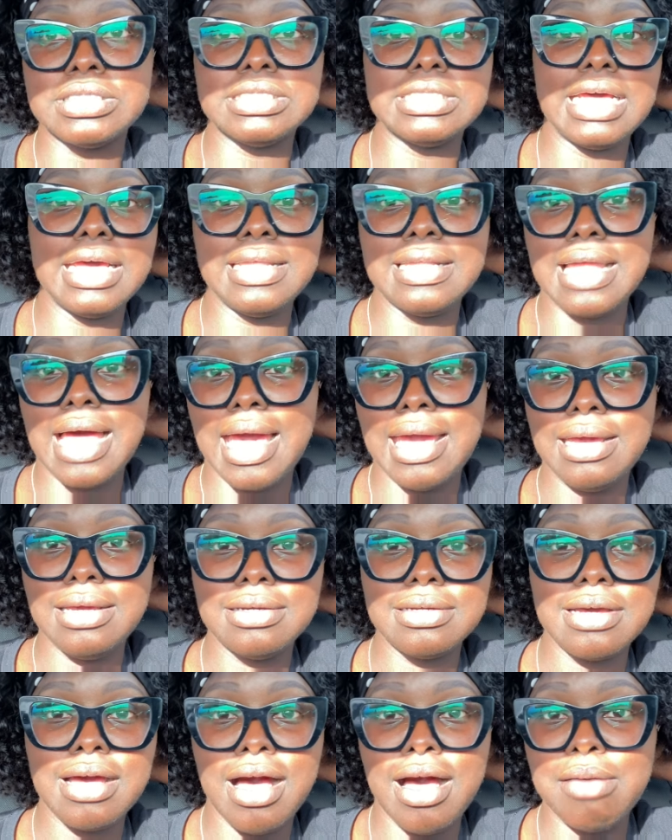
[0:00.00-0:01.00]
to say like,
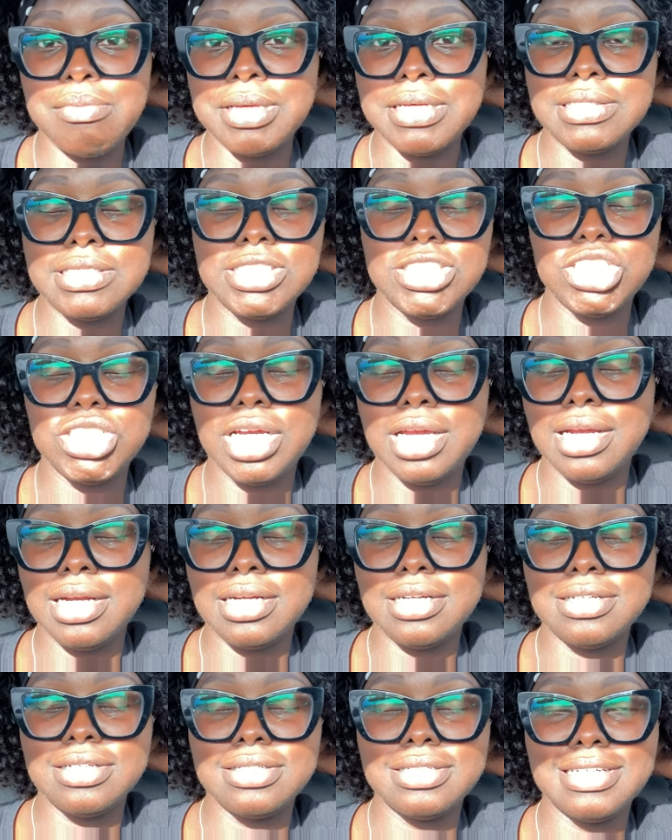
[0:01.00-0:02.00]
comment,
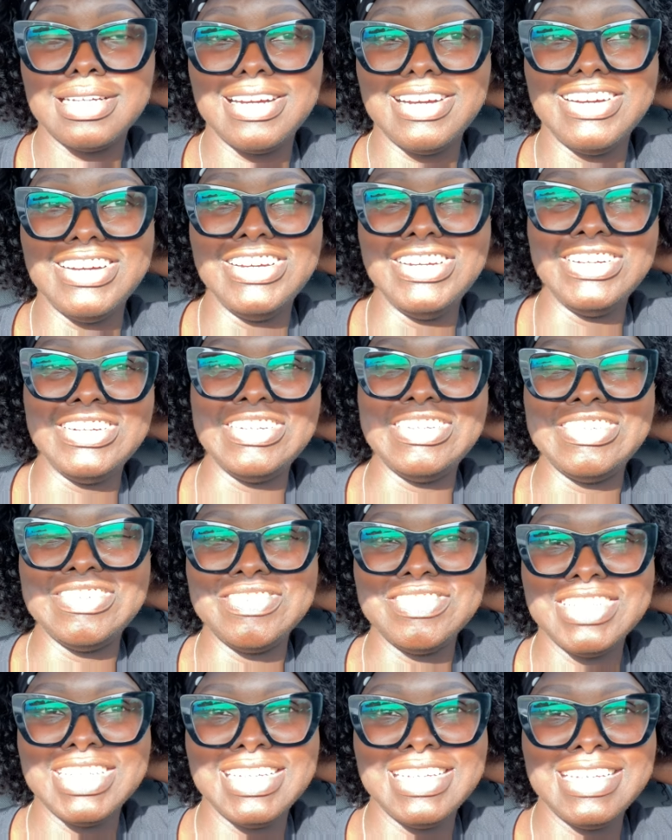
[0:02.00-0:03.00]
share,
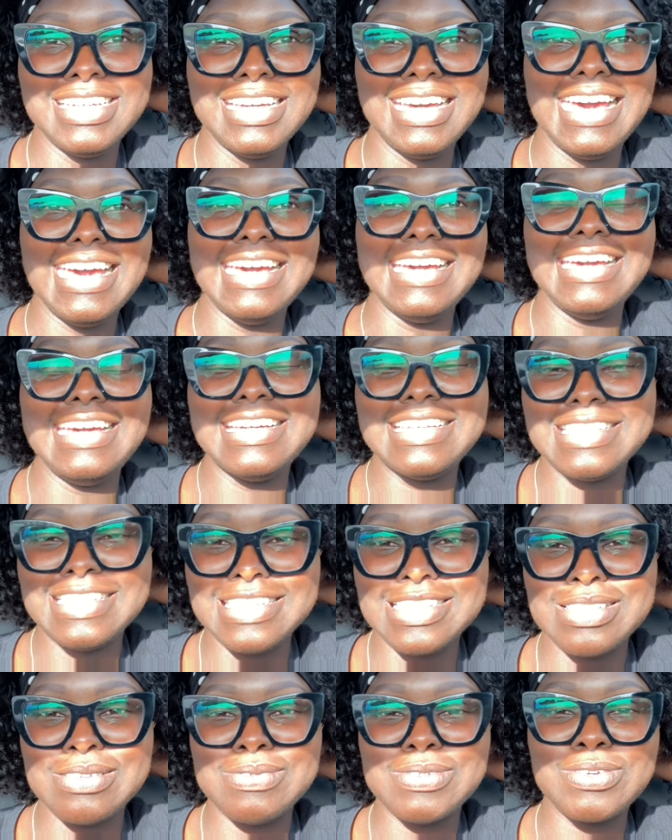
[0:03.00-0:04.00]
um, and hit the
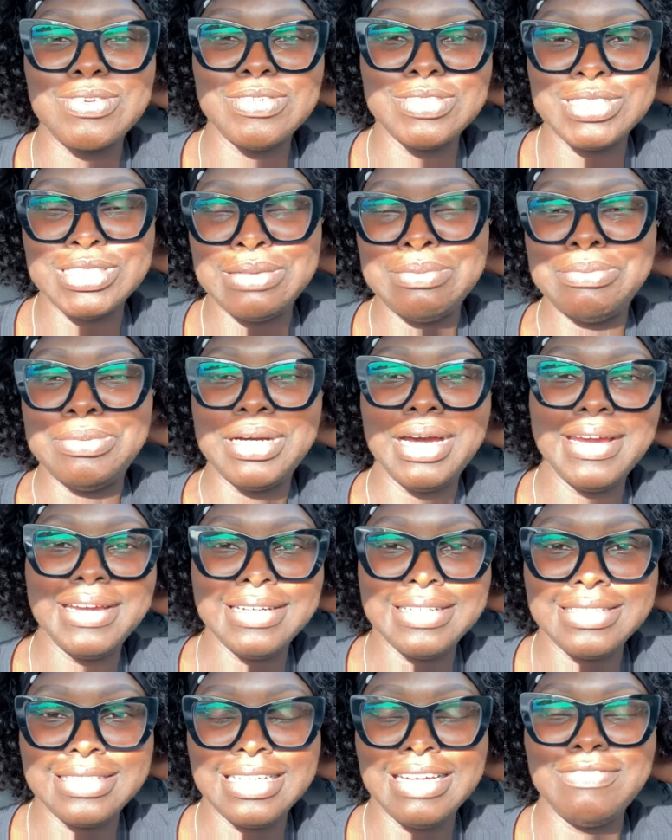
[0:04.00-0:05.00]
subscription
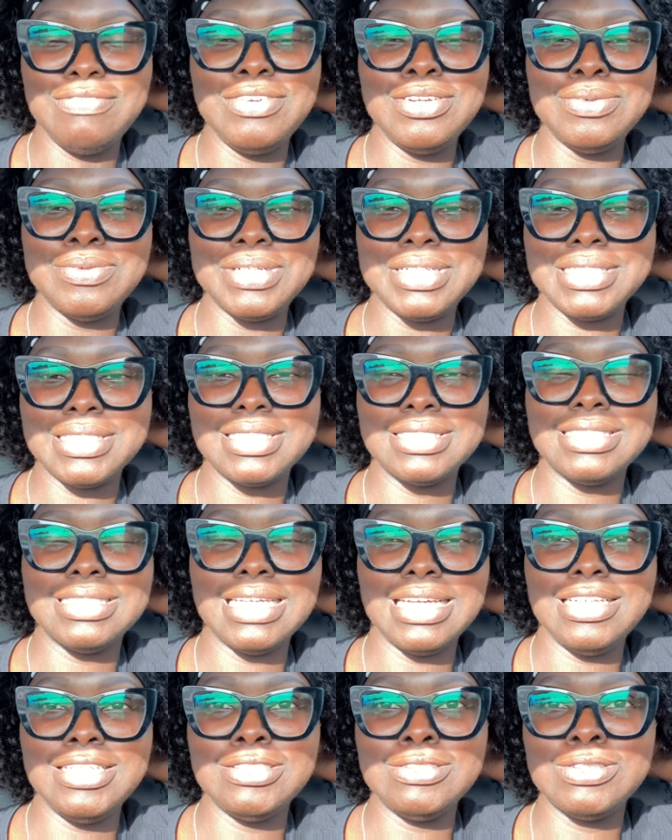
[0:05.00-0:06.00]
button if you want to
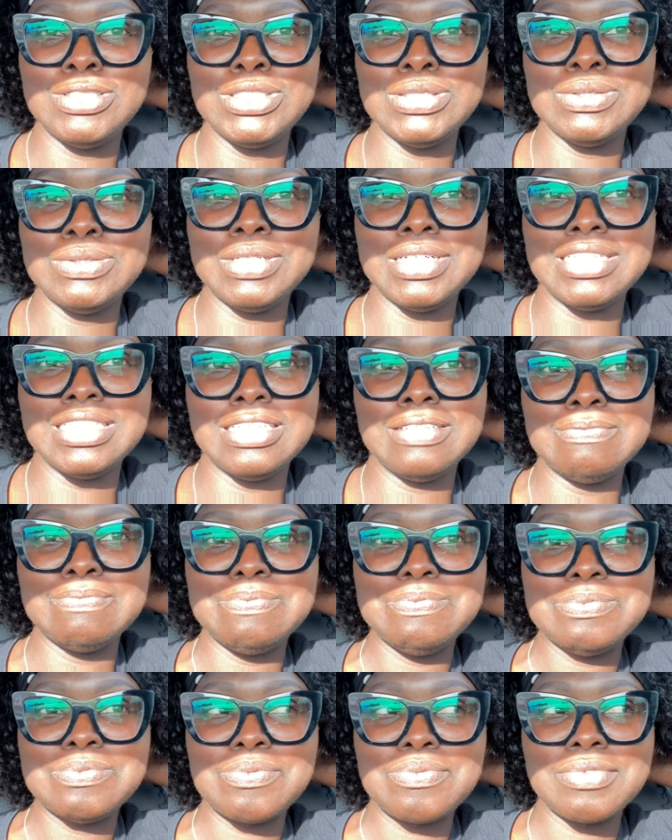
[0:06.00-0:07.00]
continue to uh,
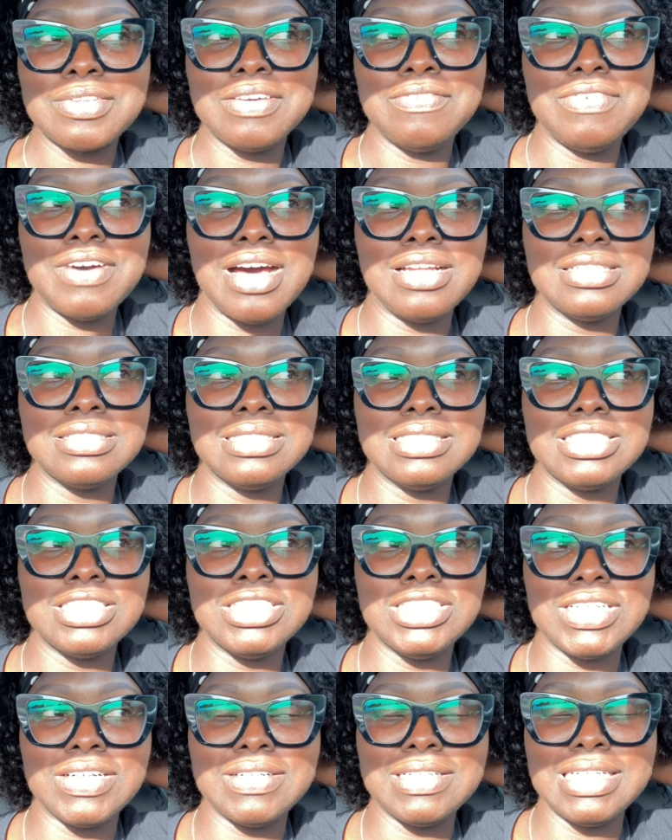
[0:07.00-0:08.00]
follow this
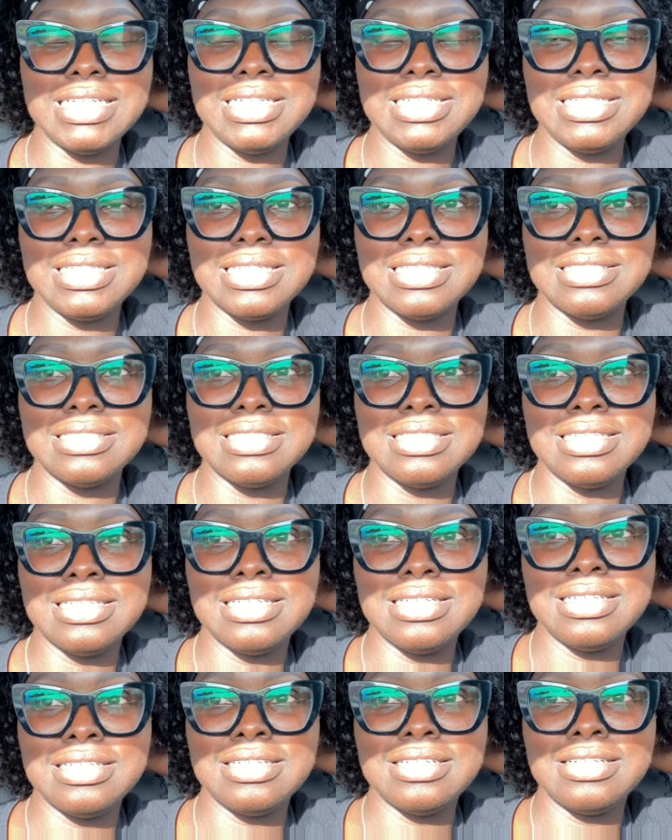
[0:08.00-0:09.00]
journey and
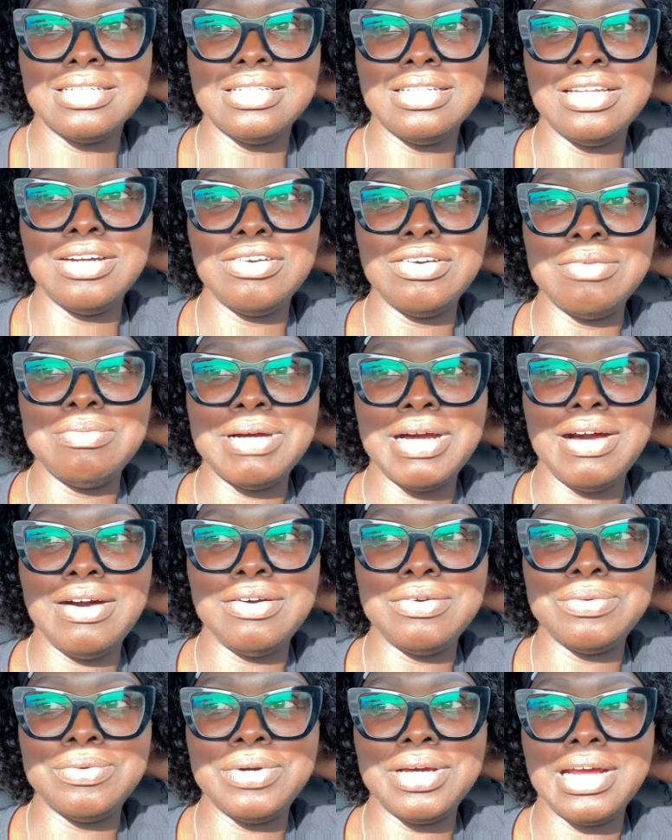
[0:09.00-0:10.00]
know
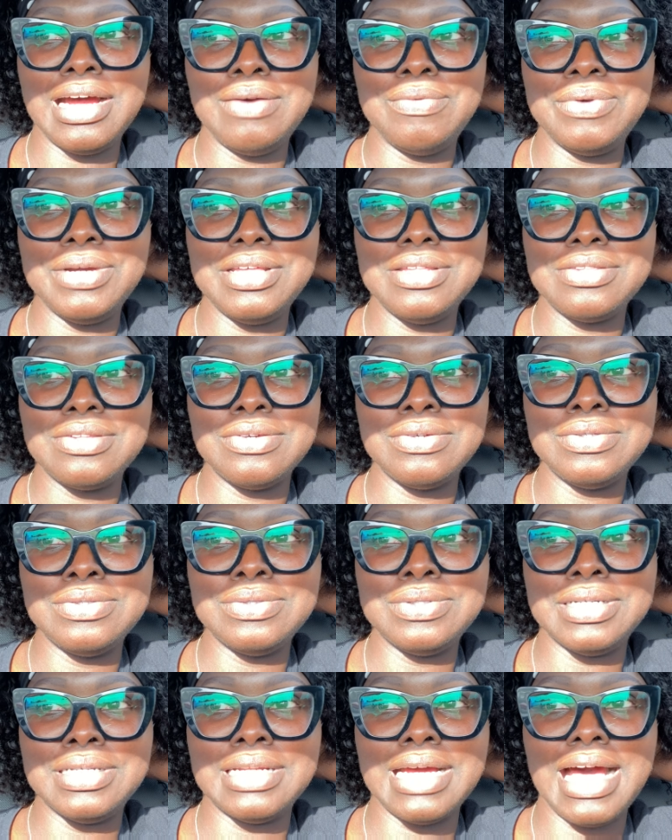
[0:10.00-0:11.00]
about what I went
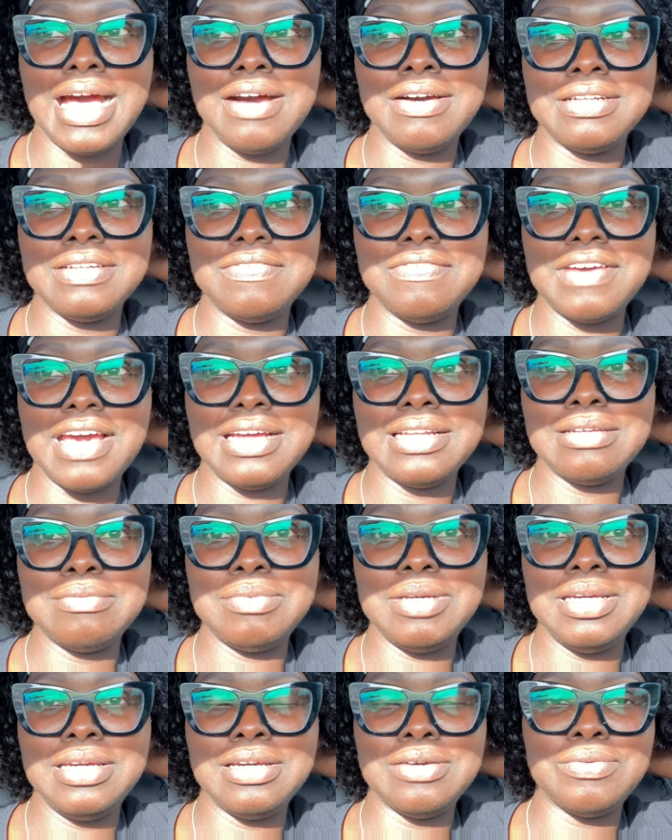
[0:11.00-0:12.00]
through and how it affected
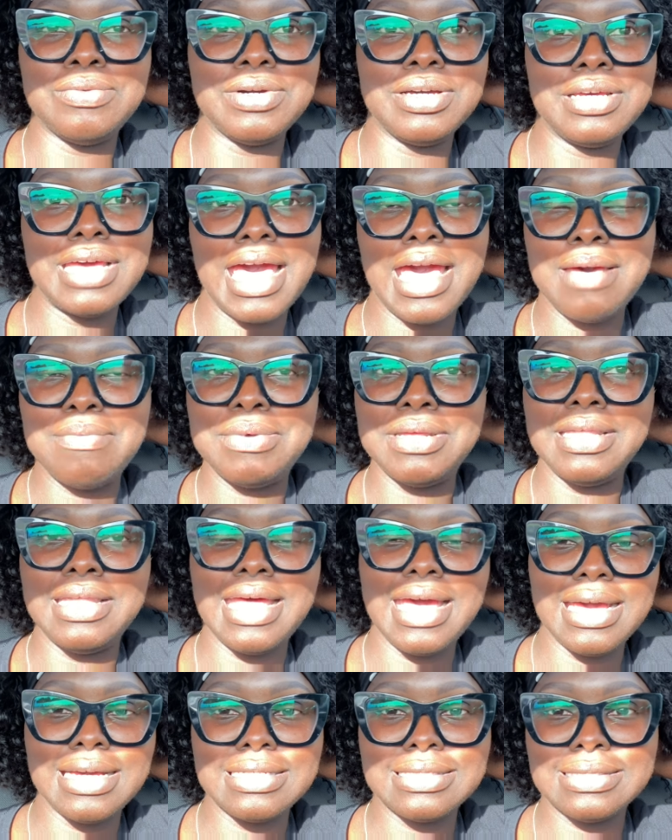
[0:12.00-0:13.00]
me and what happened
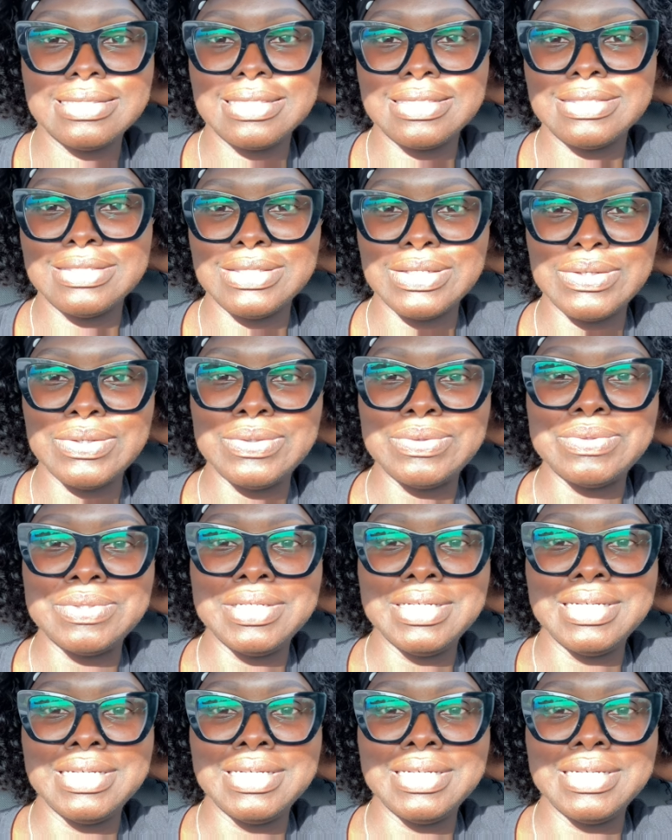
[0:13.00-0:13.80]
next. So